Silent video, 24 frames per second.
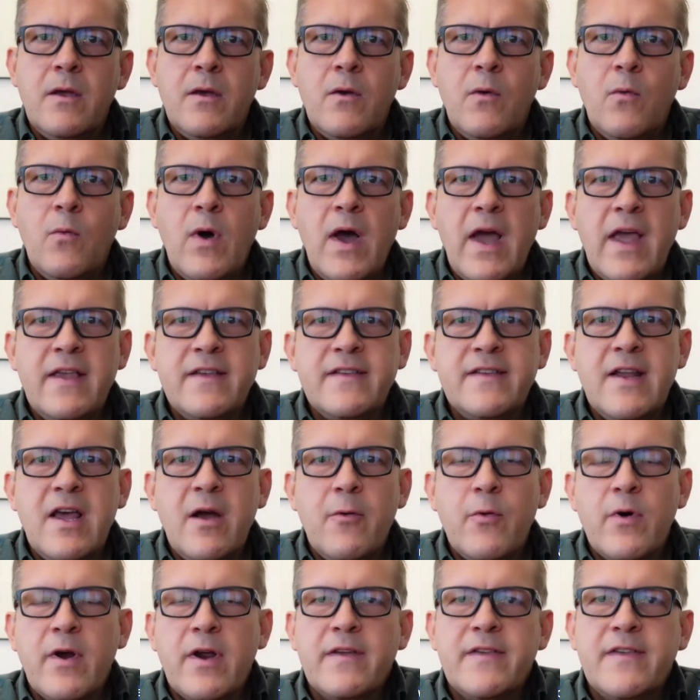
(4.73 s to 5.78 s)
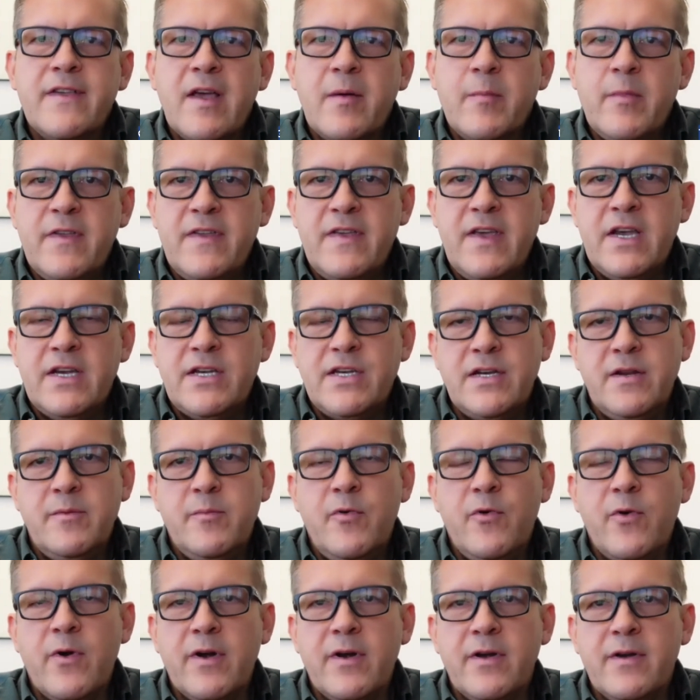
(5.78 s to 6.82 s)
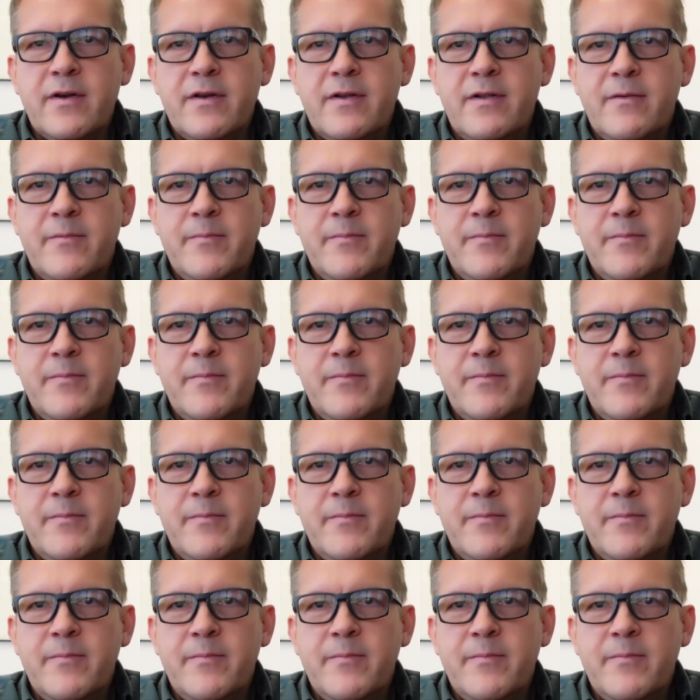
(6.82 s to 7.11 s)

Why is network segmentation important?